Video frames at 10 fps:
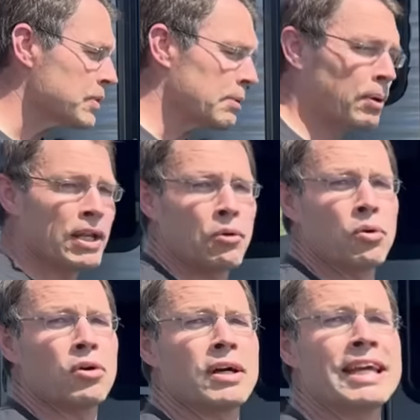But it
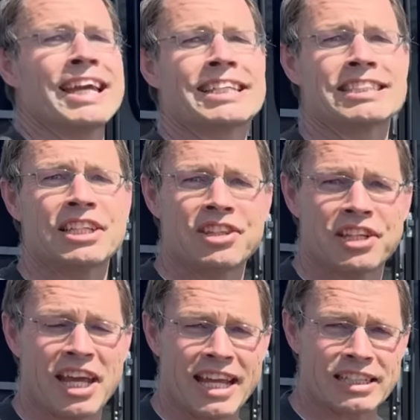will extend the
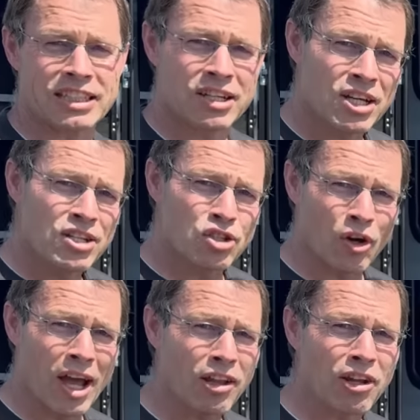days. So
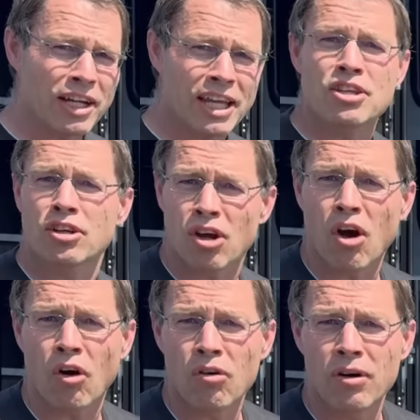how long can you
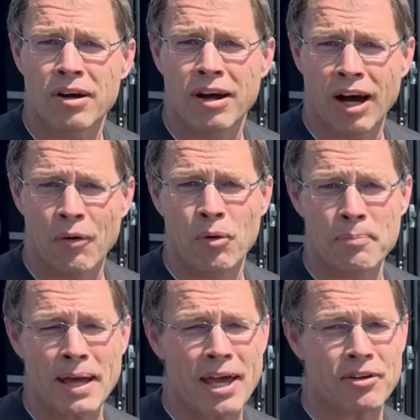go on one
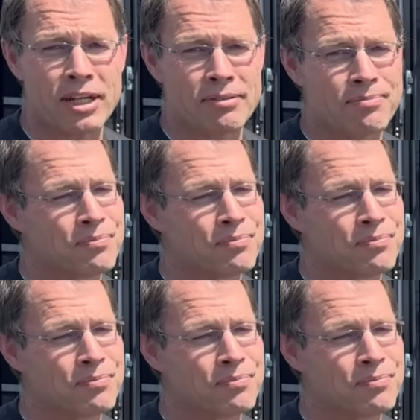battery?